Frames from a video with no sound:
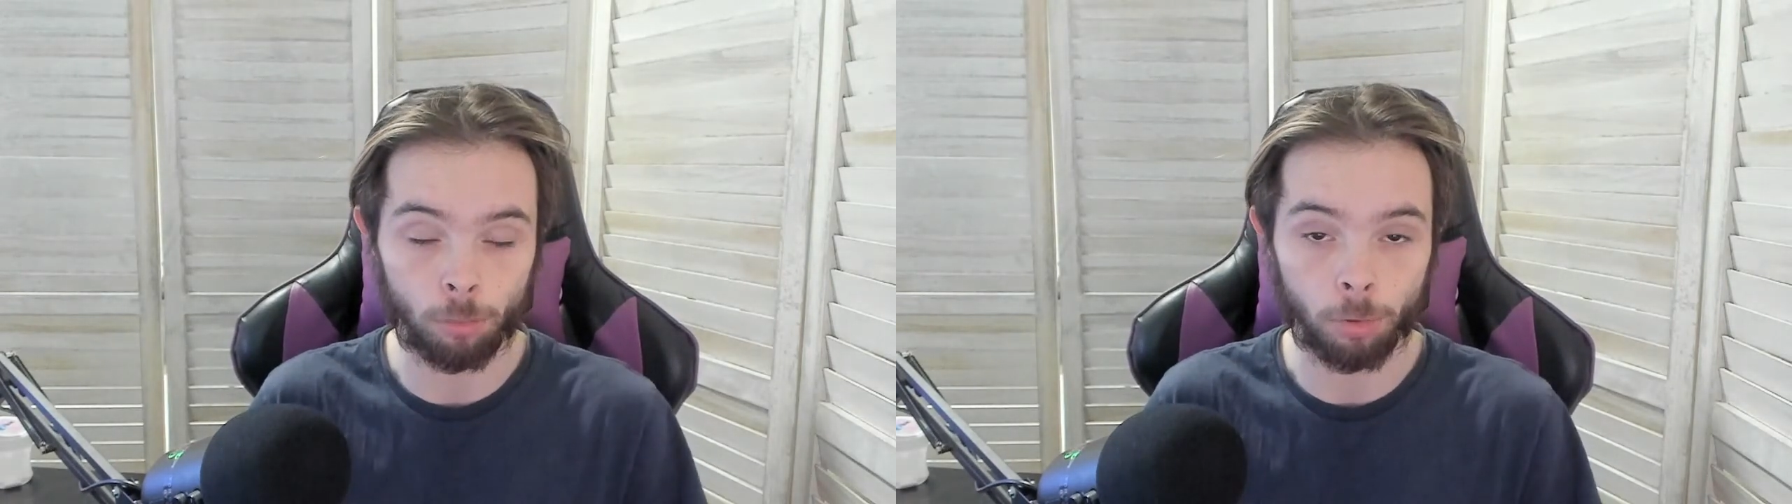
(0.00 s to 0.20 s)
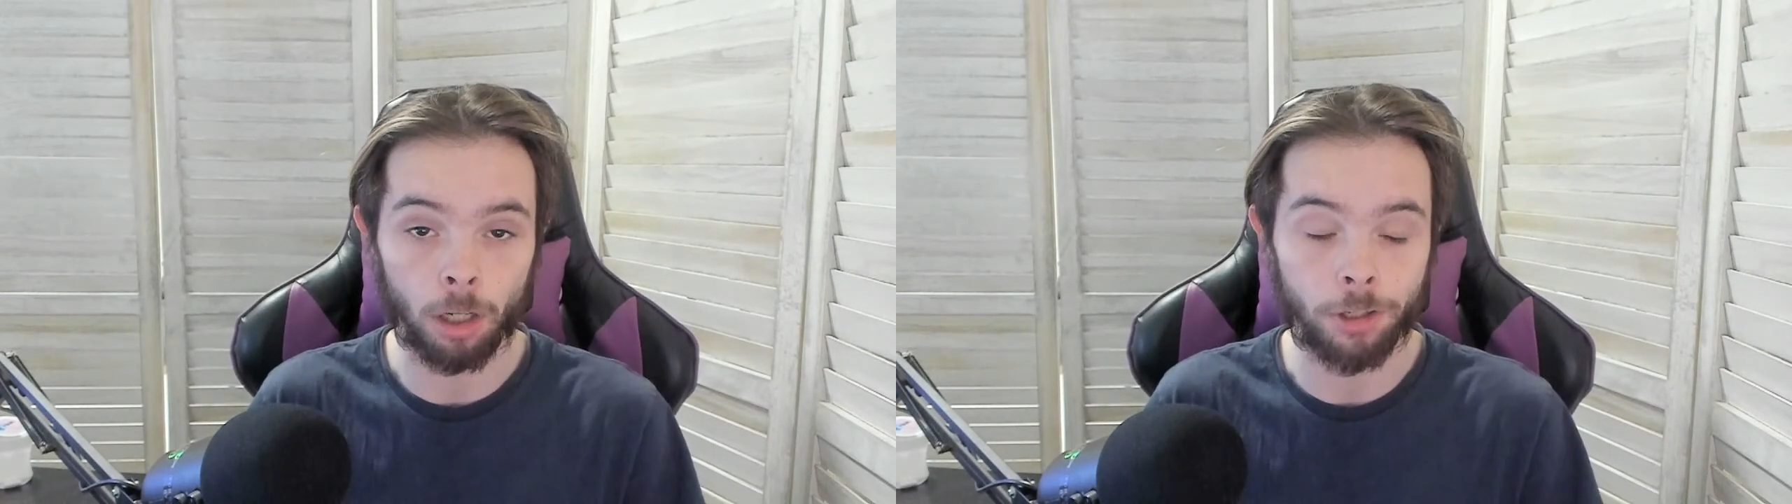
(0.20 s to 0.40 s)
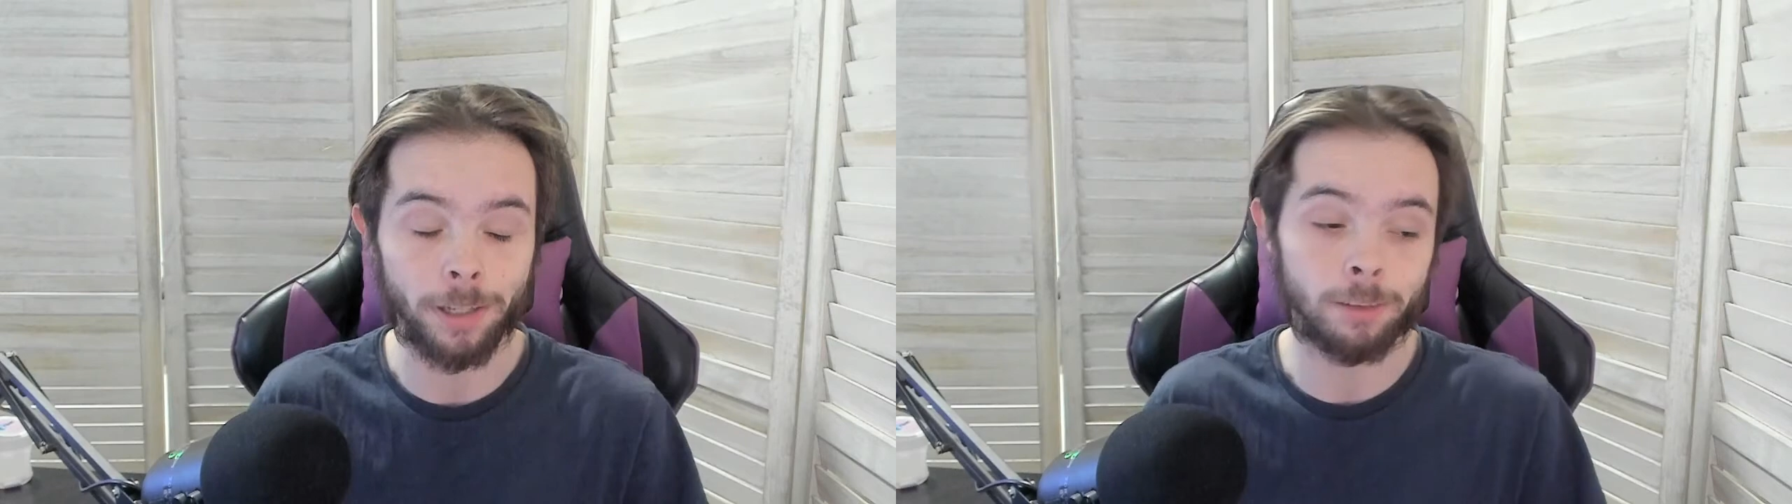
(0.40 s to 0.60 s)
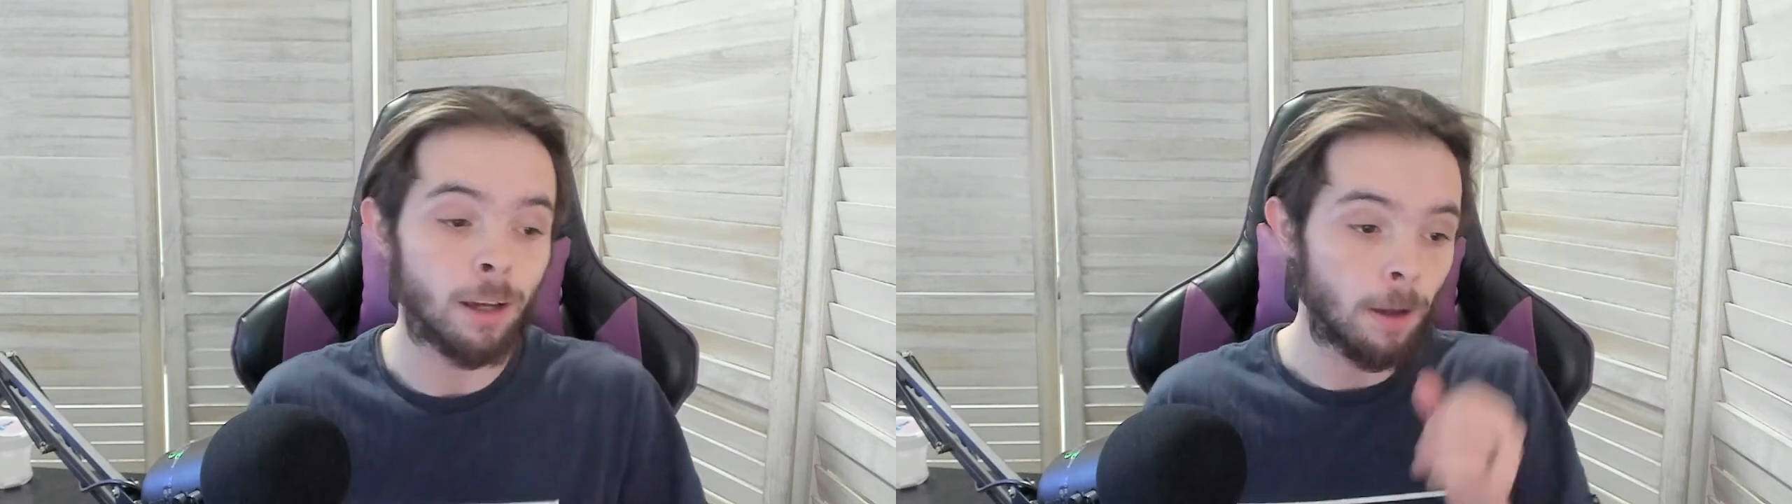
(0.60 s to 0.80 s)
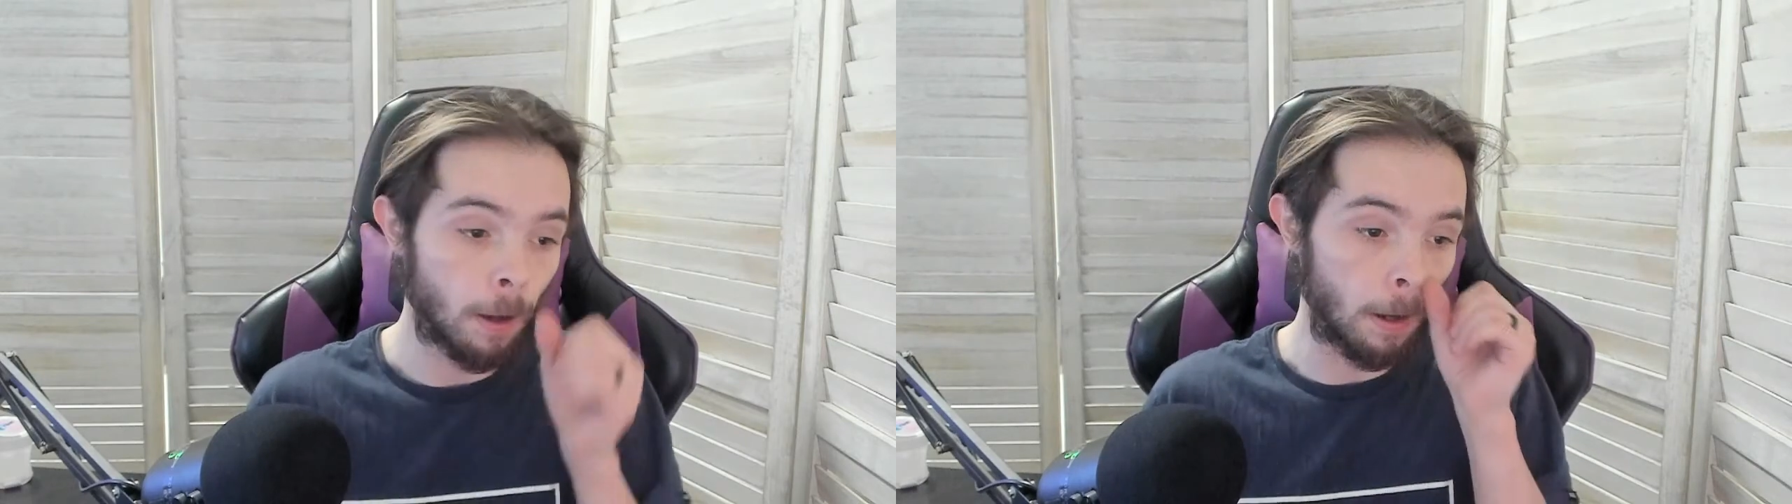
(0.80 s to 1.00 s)
project.
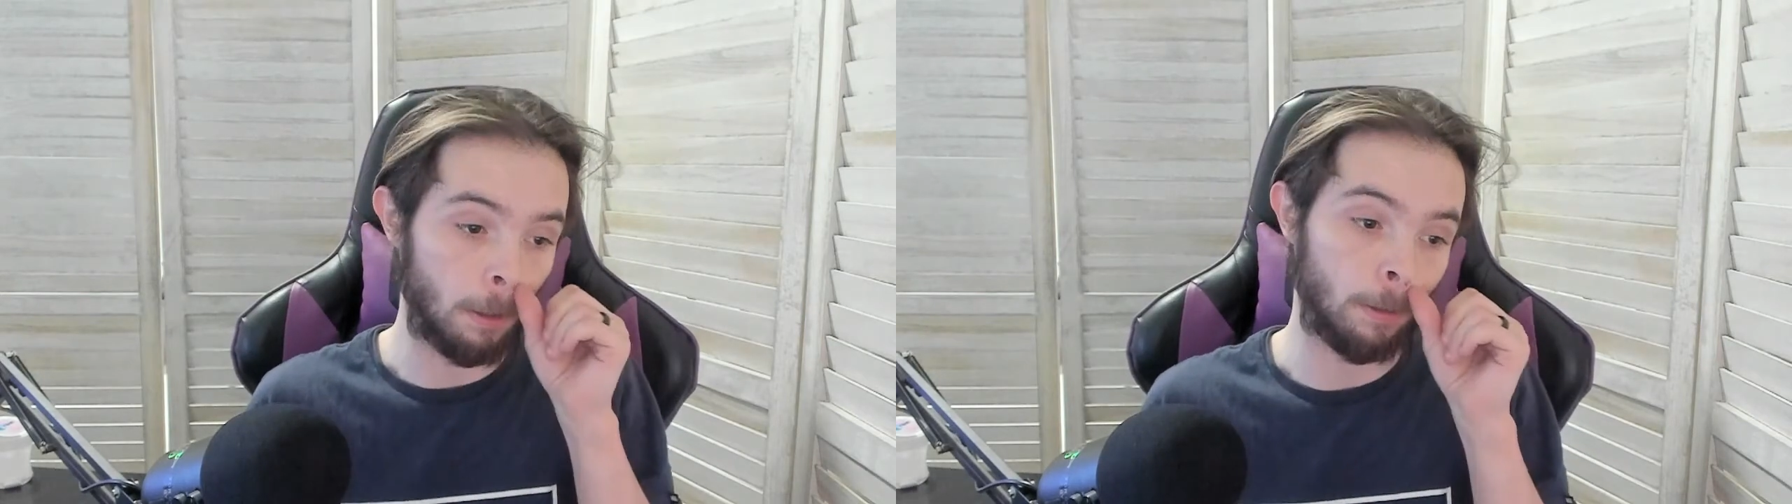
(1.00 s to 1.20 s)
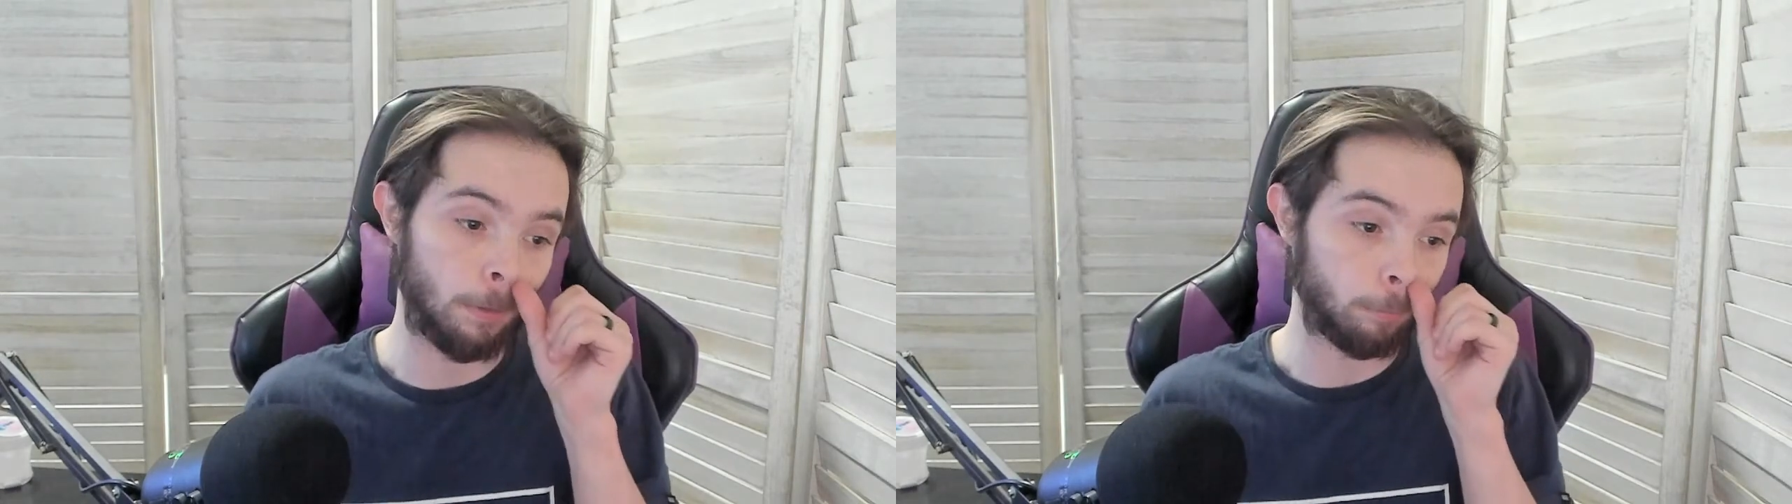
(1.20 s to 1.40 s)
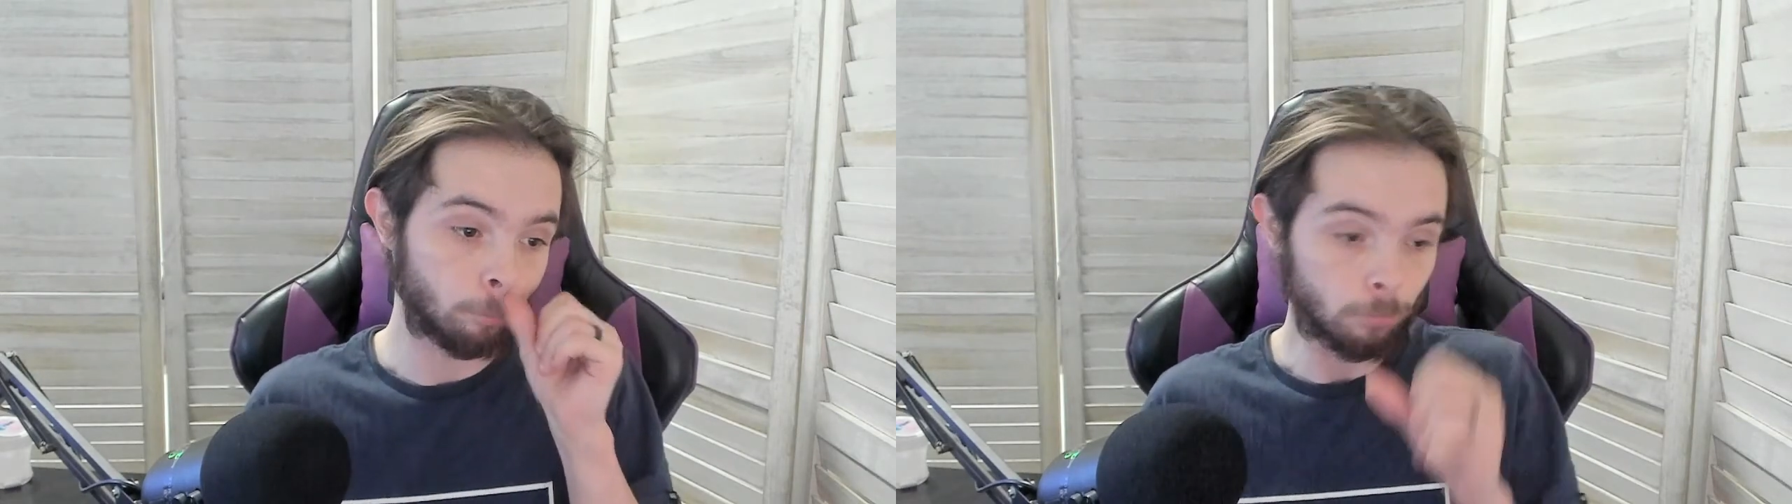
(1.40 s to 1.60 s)
Um,